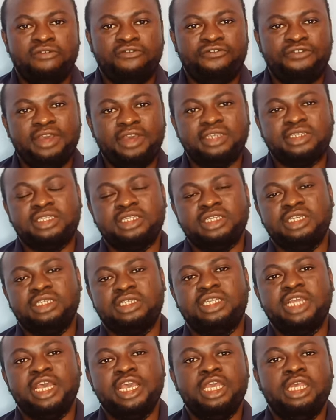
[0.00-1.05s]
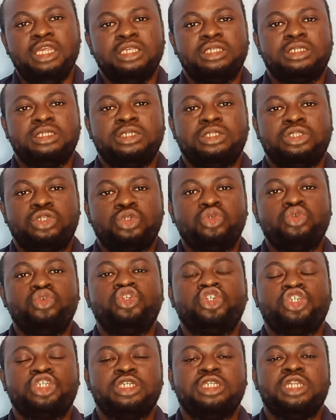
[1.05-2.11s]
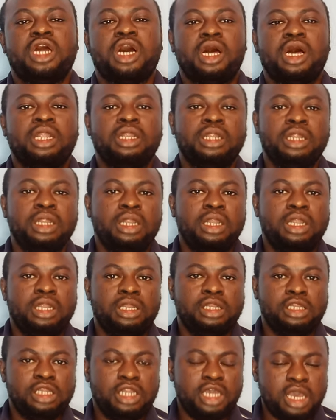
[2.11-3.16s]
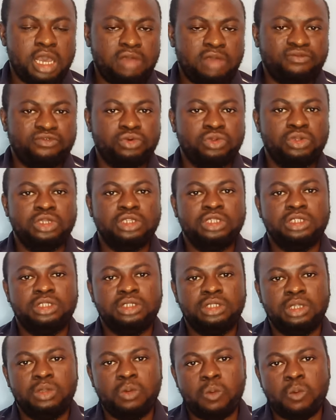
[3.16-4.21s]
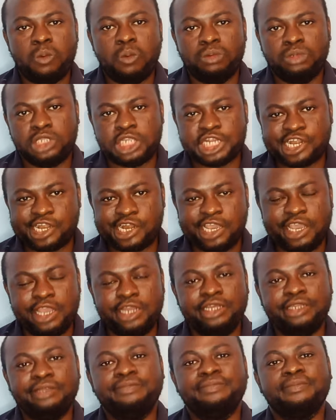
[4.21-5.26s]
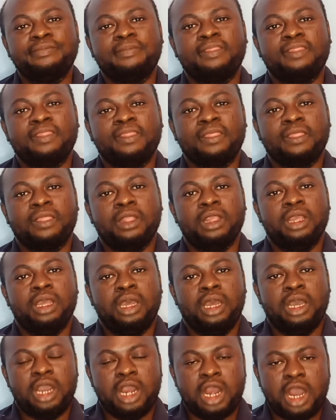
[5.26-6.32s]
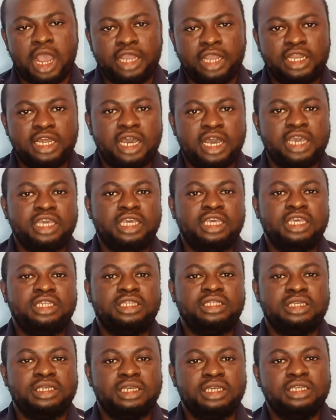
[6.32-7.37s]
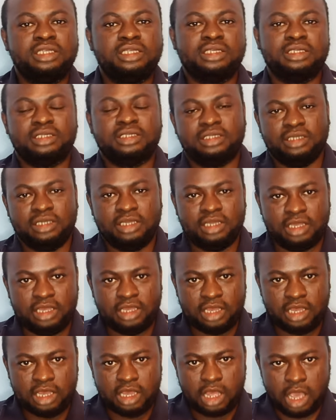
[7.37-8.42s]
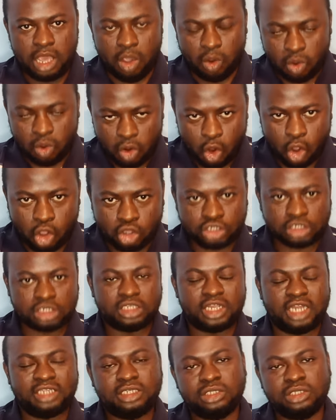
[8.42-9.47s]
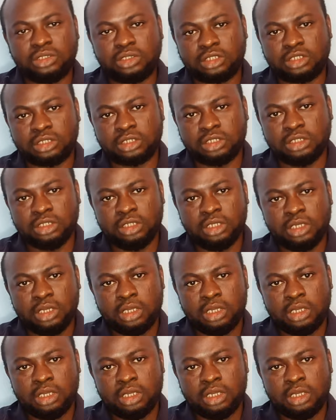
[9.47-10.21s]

First is the institutional level training. Either it is a course that is